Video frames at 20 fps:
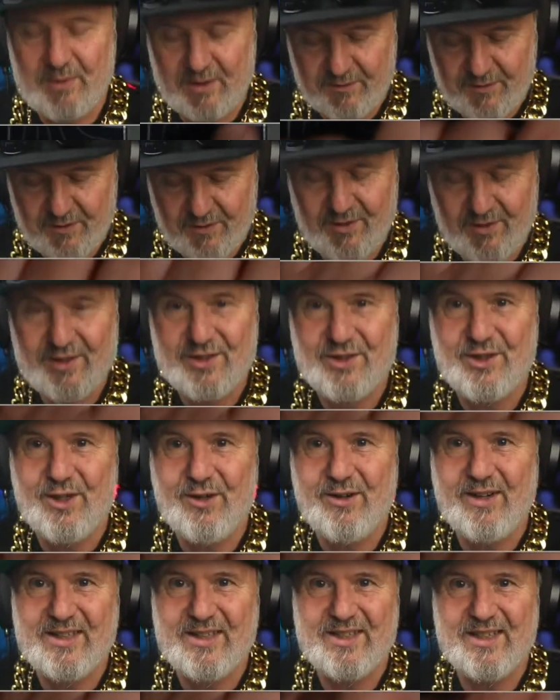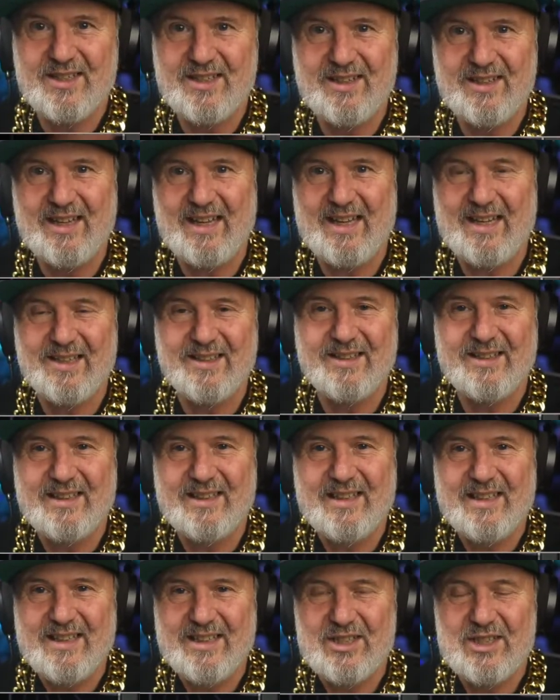but if you've got a generating set, you can't
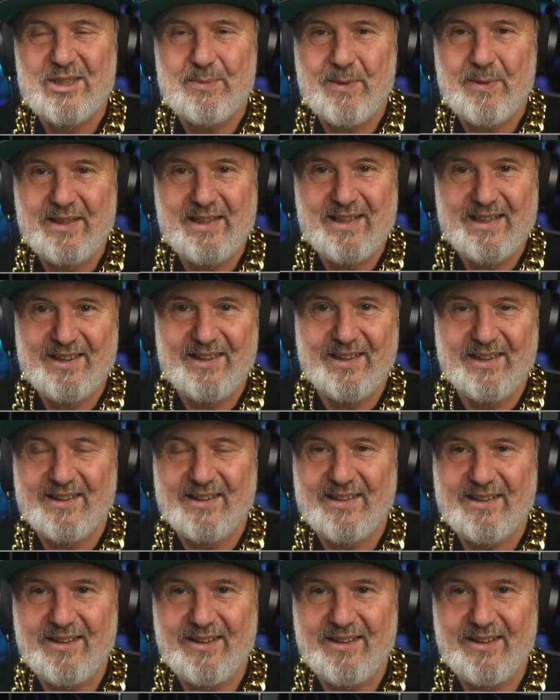spill anything.